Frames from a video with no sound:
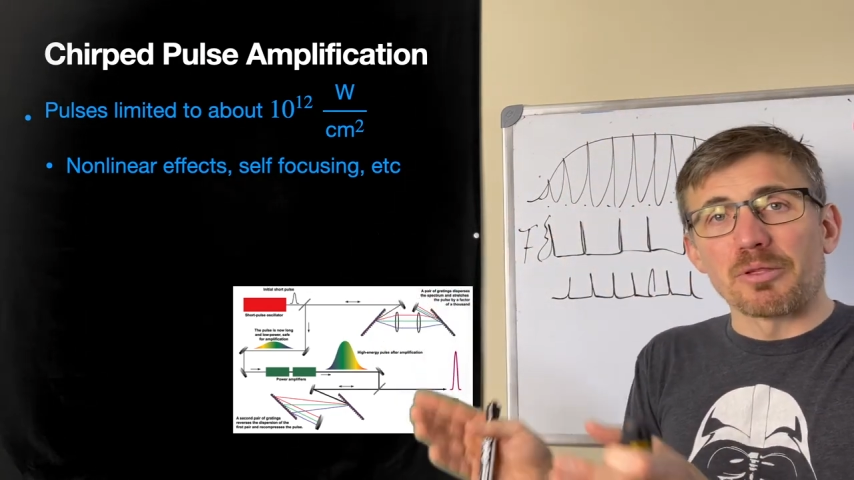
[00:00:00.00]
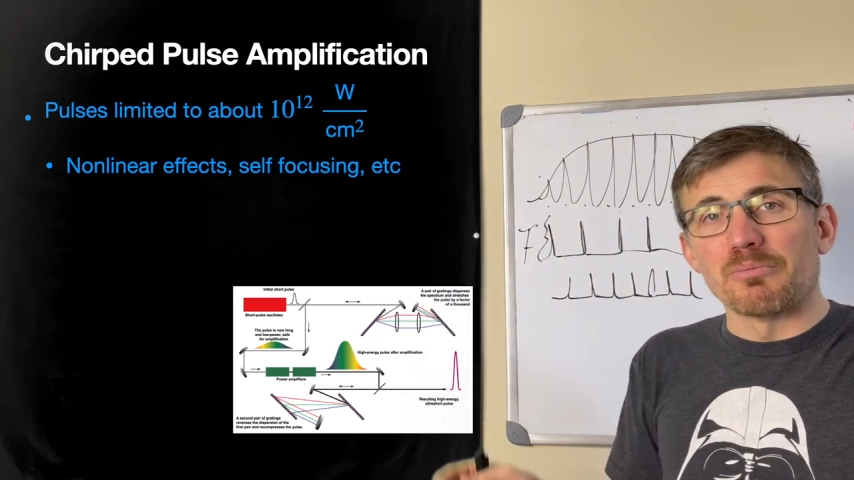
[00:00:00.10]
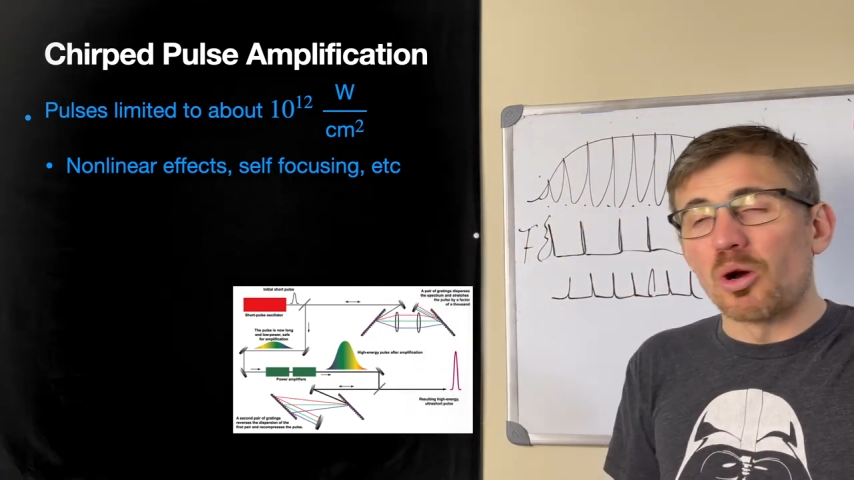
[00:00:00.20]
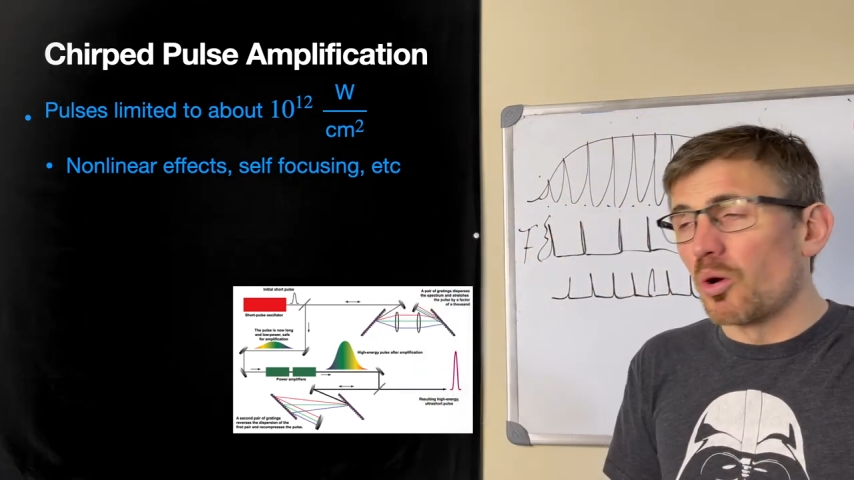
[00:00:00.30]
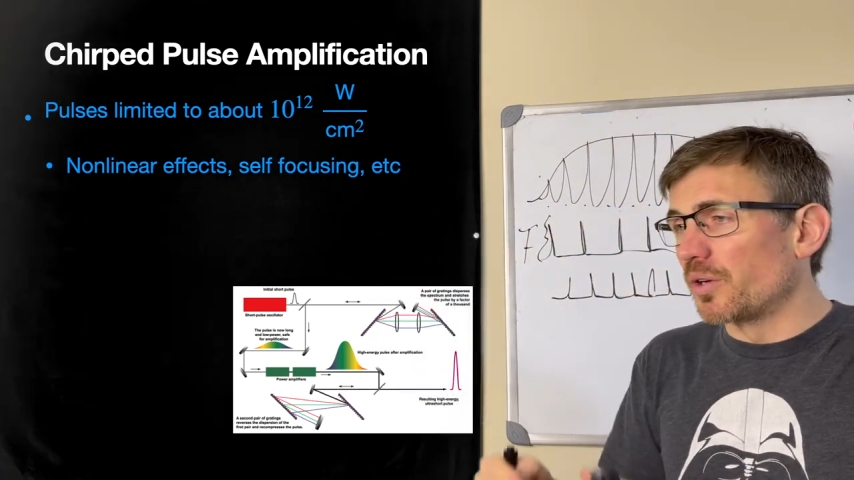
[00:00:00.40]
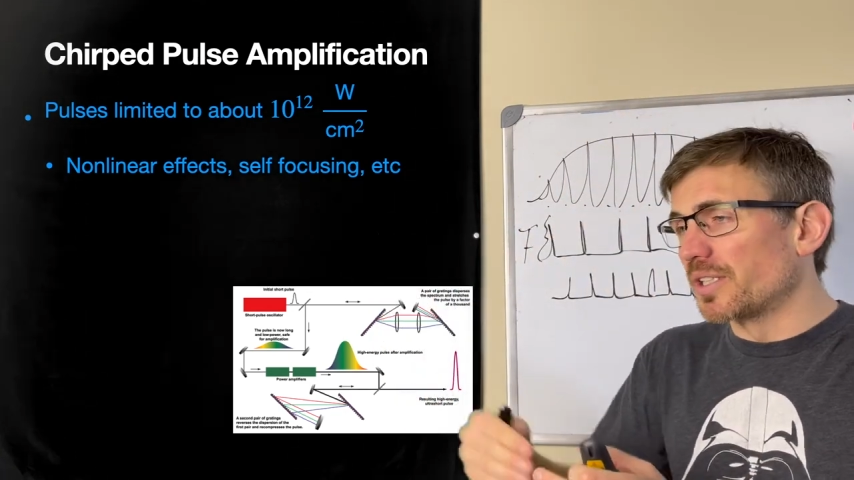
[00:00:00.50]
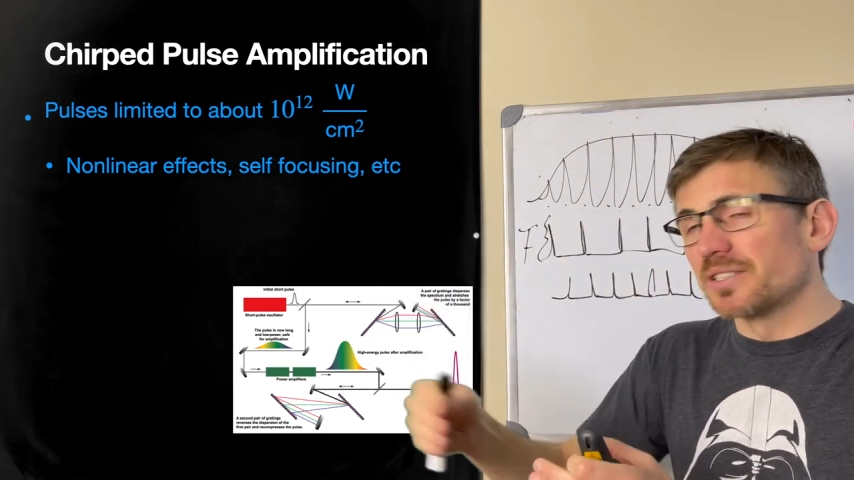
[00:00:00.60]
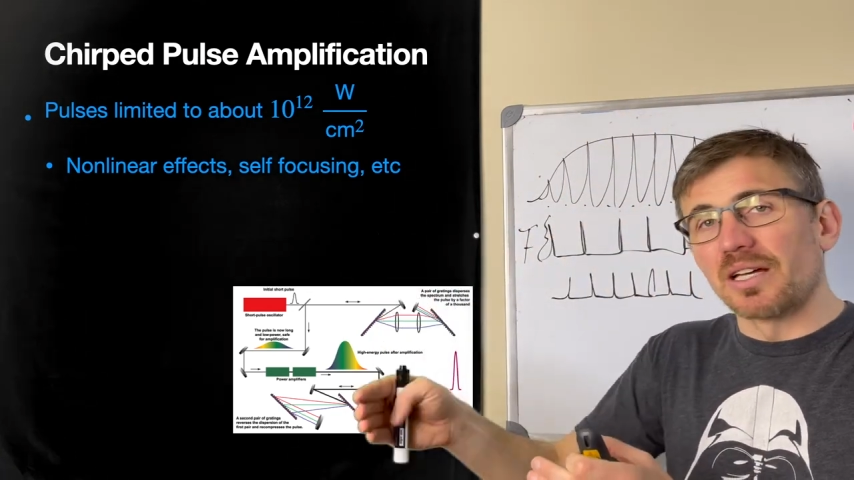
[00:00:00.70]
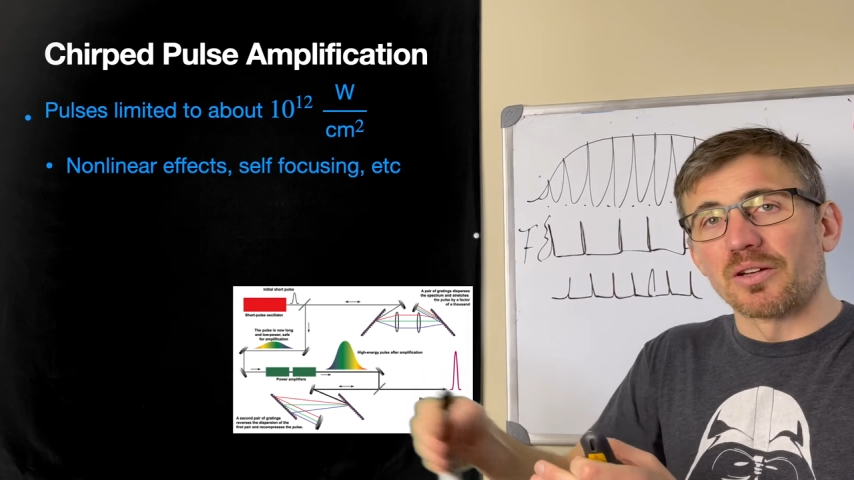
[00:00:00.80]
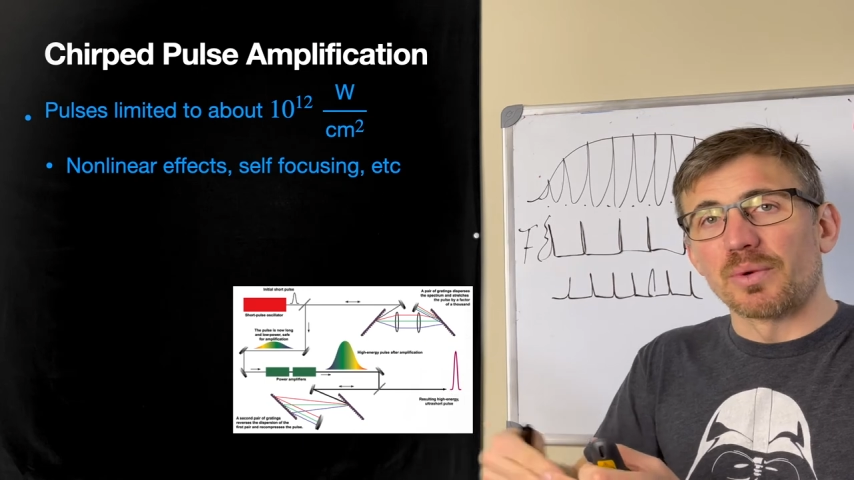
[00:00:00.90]
mode
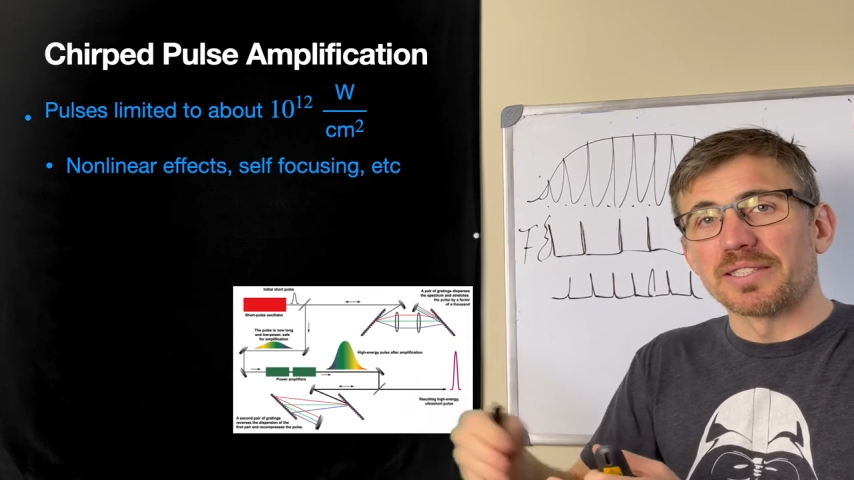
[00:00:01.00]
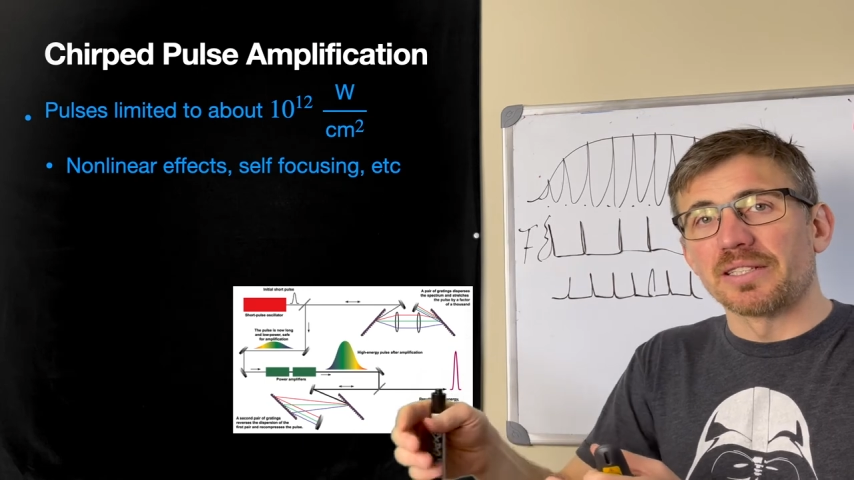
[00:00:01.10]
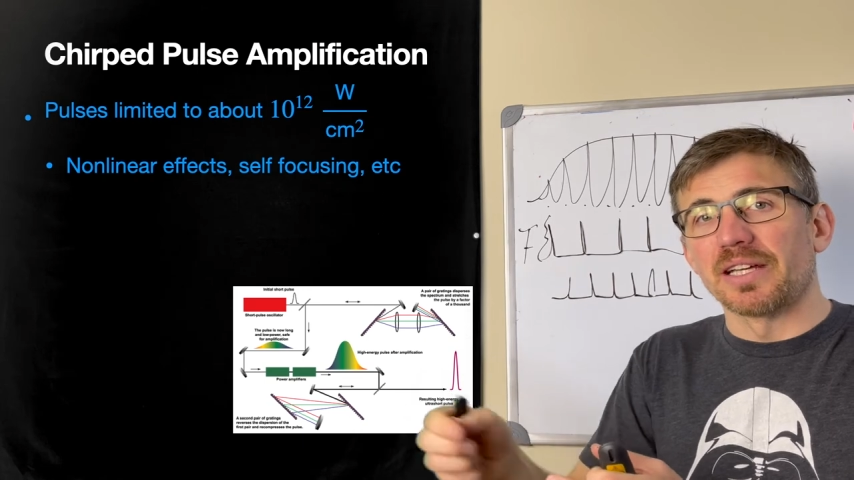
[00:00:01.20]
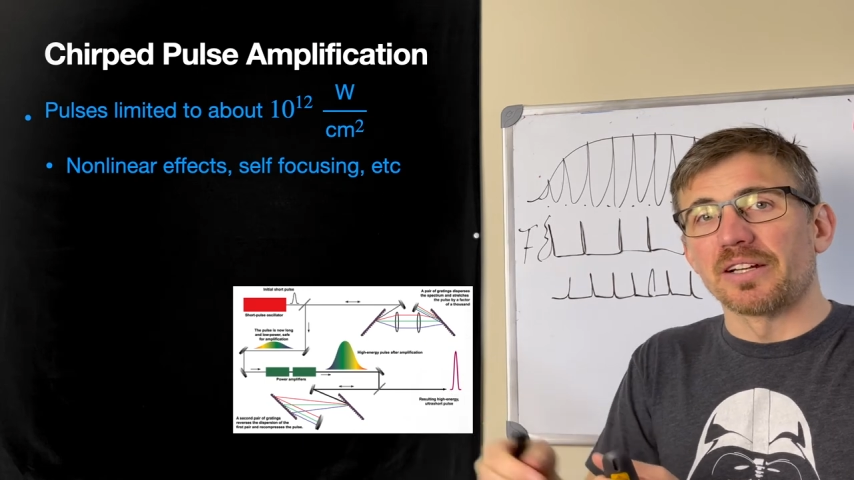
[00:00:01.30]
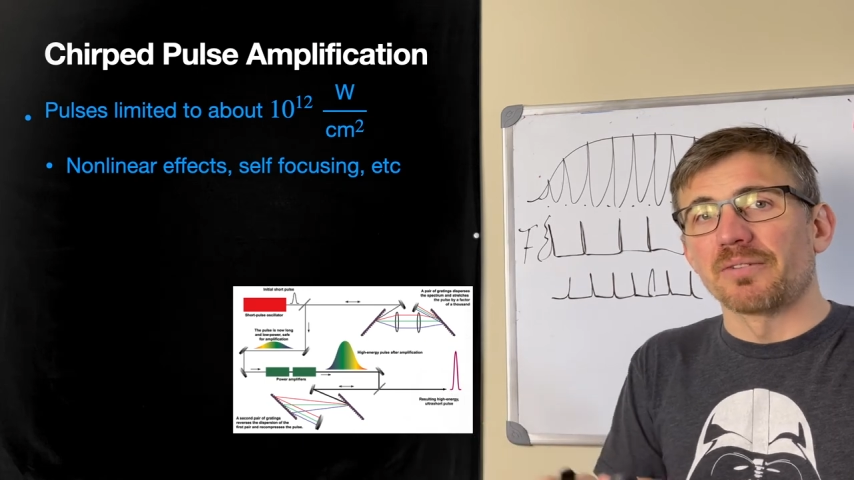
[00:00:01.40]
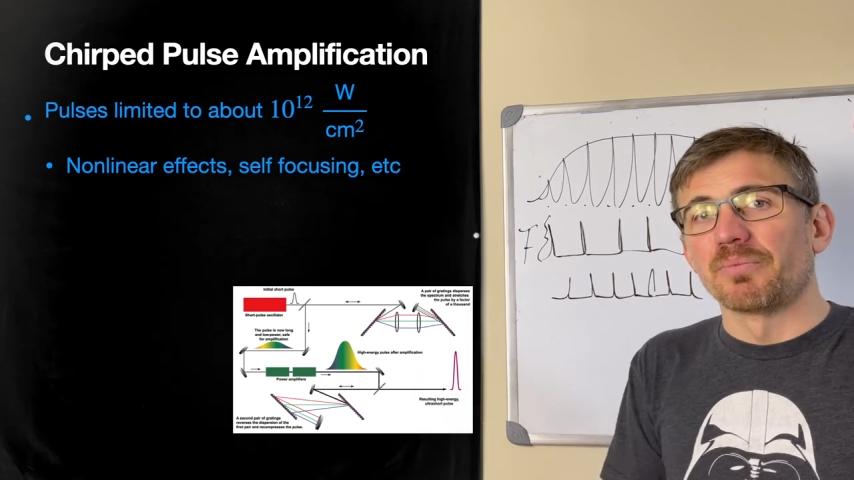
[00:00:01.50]
inside a resonator.